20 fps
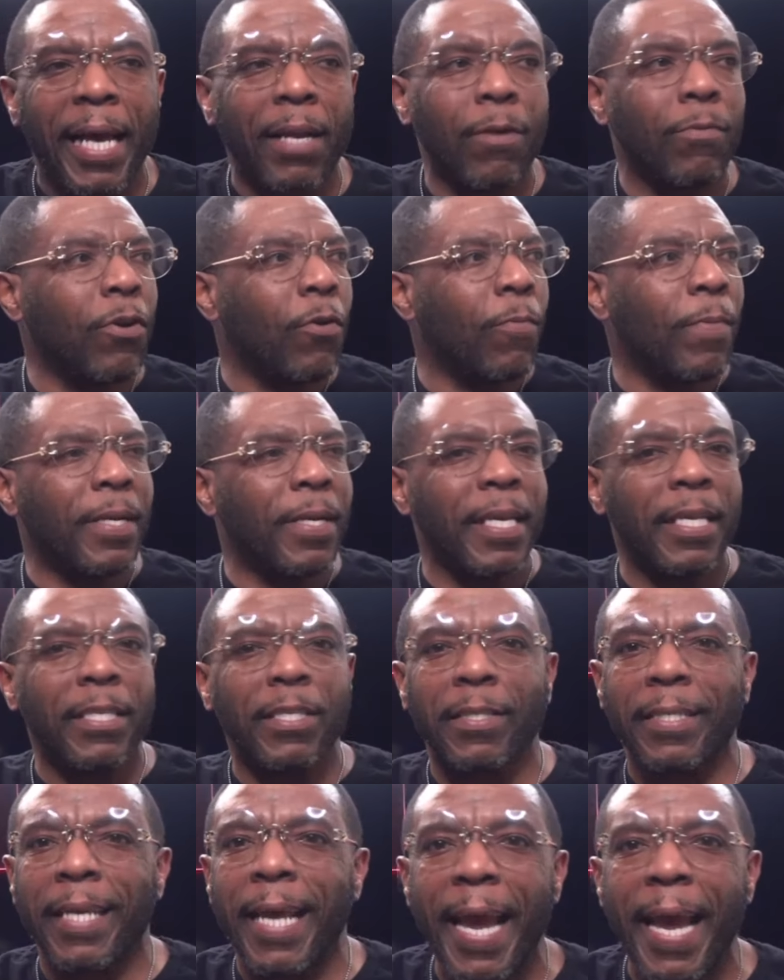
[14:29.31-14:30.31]
I don't know what
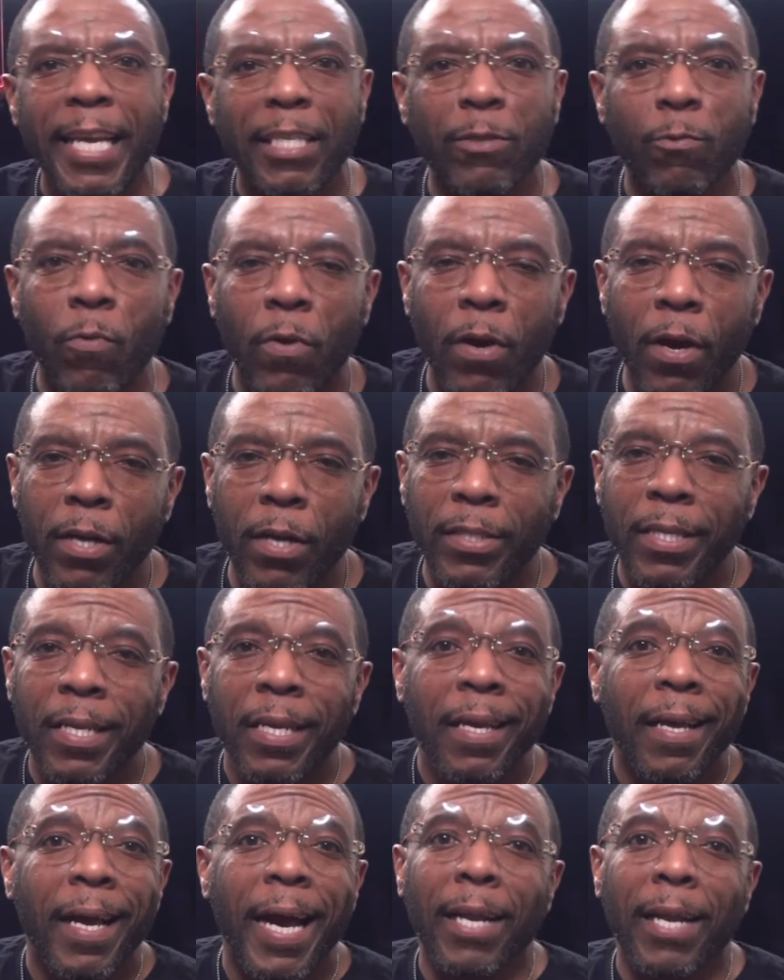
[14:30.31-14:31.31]
his case was.
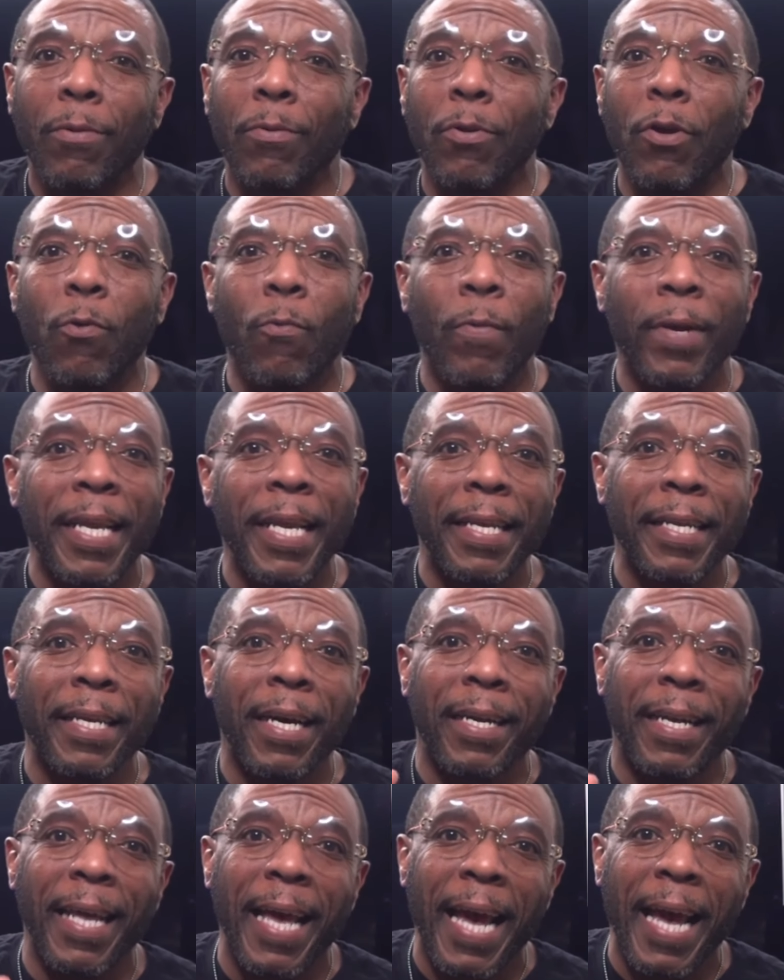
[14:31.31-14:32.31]
I don't know what he
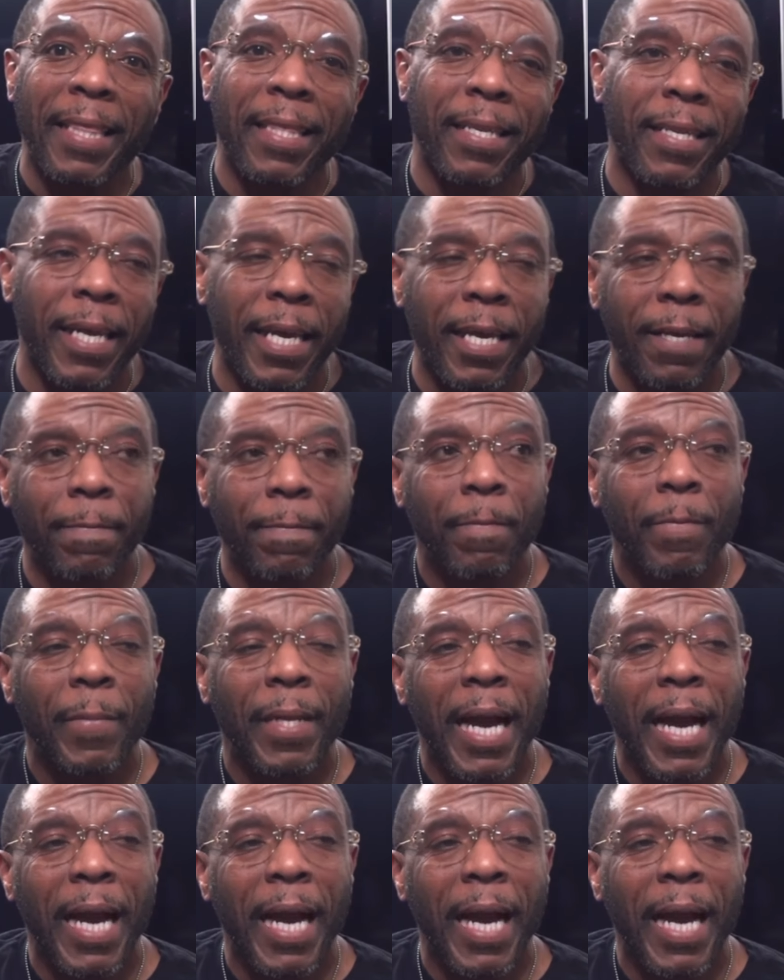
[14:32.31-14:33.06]
done after that.